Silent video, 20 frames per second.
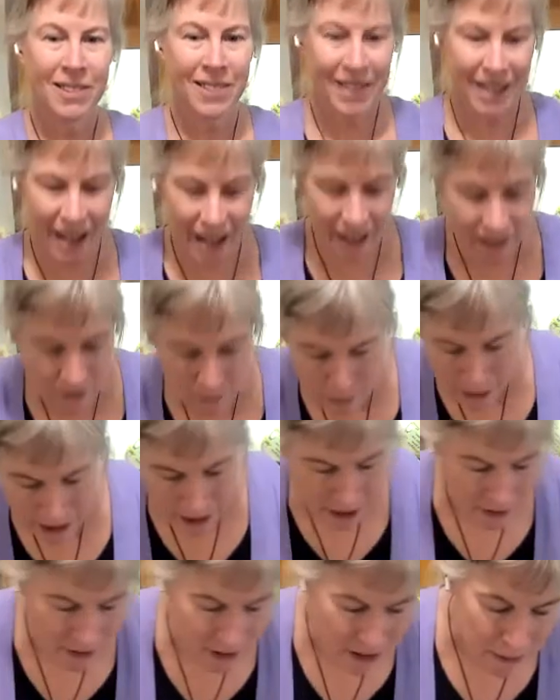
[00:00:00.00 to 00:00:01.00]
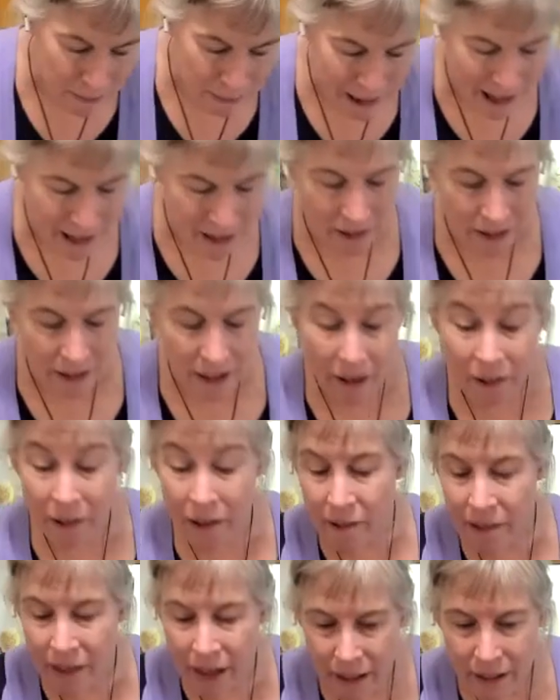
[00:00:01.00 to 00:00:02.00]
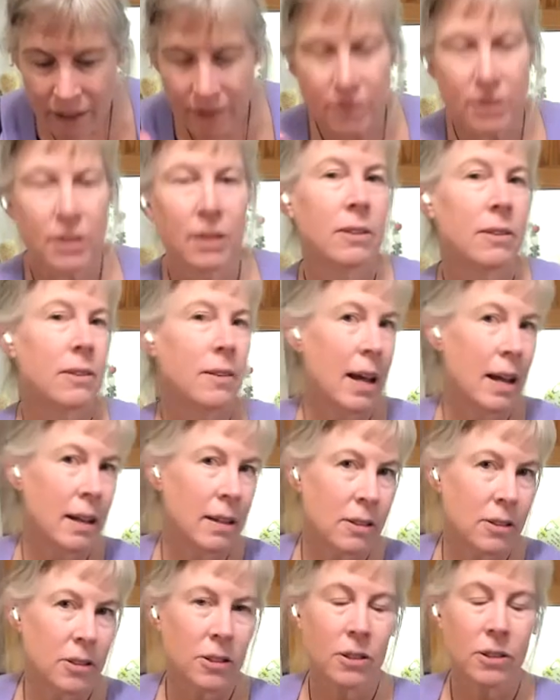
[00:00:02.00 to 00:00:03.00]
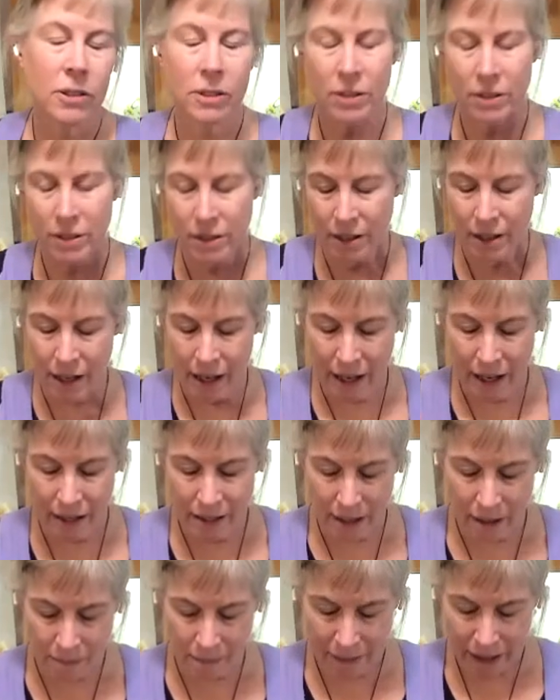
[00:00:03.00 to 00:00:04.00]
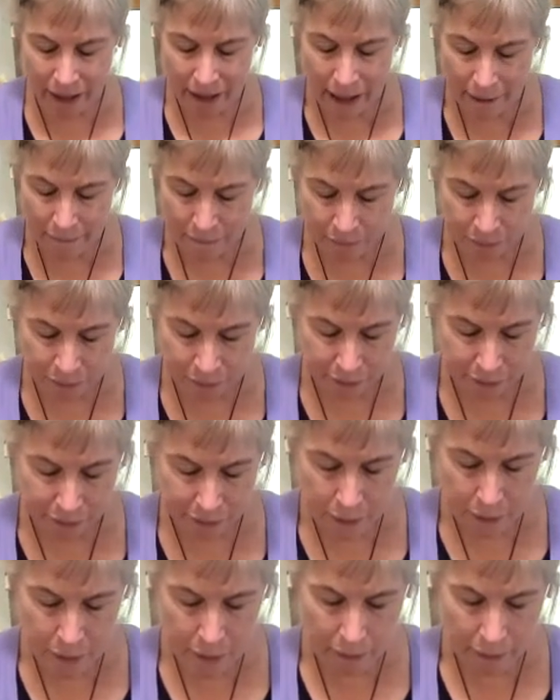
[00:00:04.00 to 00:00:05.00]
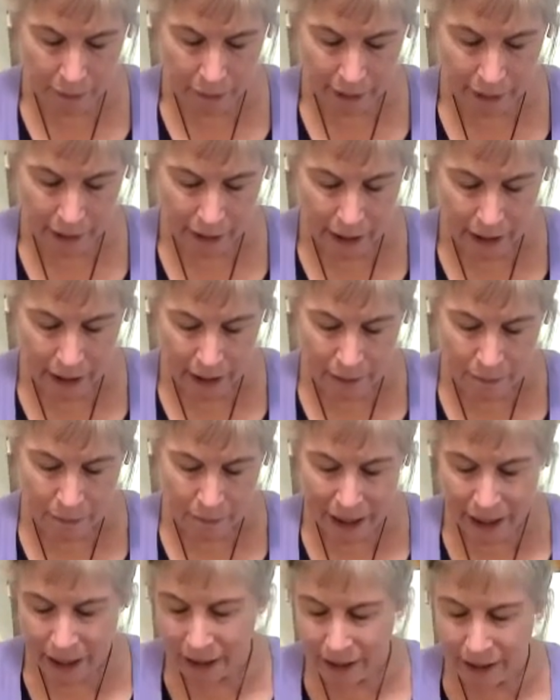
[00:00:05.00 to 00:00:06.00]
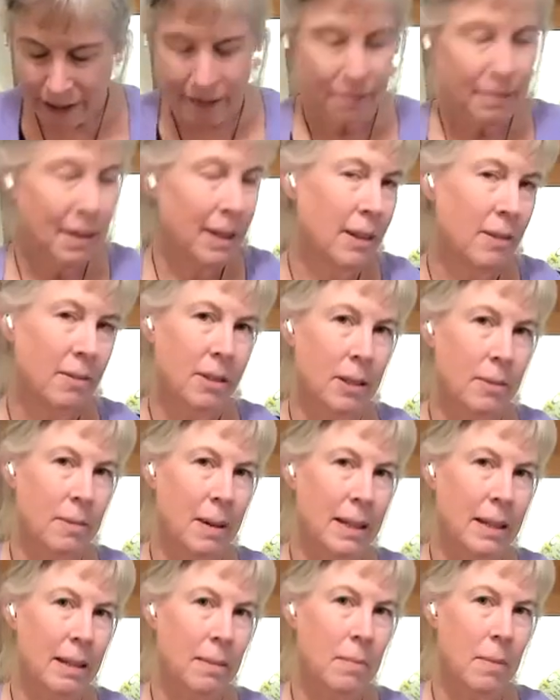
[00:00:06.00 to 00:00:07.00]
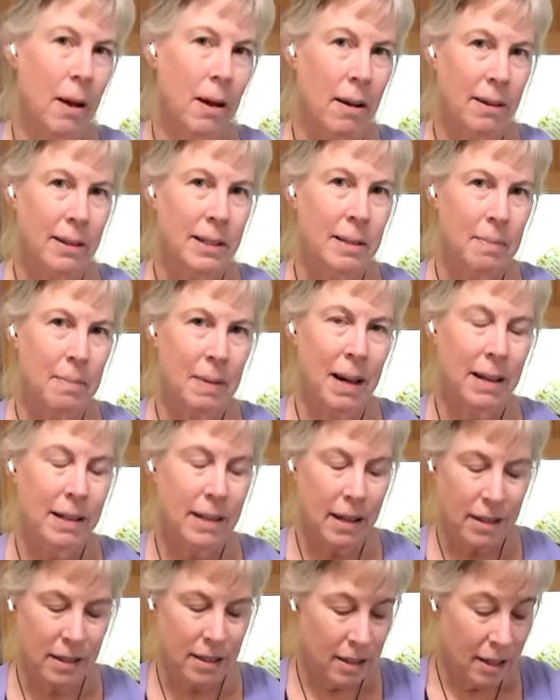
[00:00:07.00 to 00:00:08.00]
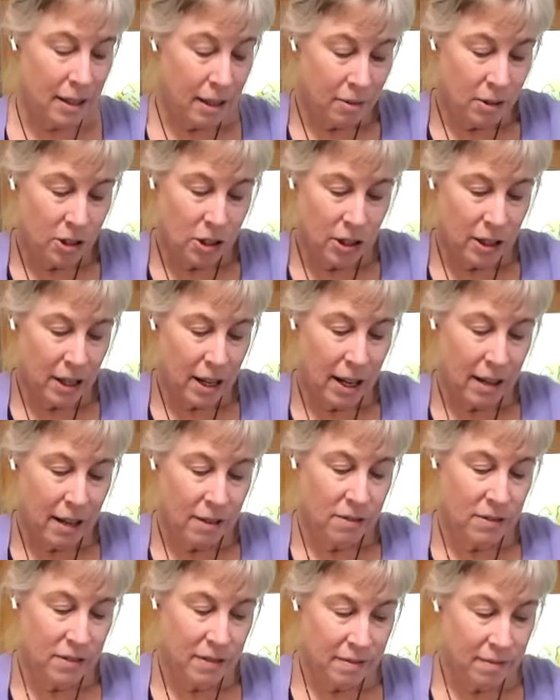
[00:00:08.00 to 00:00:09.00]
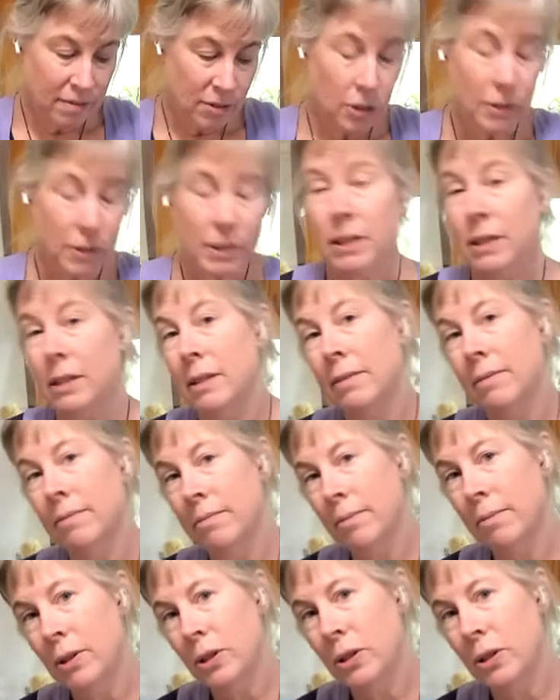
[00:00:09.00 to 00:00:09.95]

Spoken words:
can kind of pick over the platter and go, oh, that looks good, or that looks good, or something like that. Because I don't really want them all to be identical. I want you to have choice.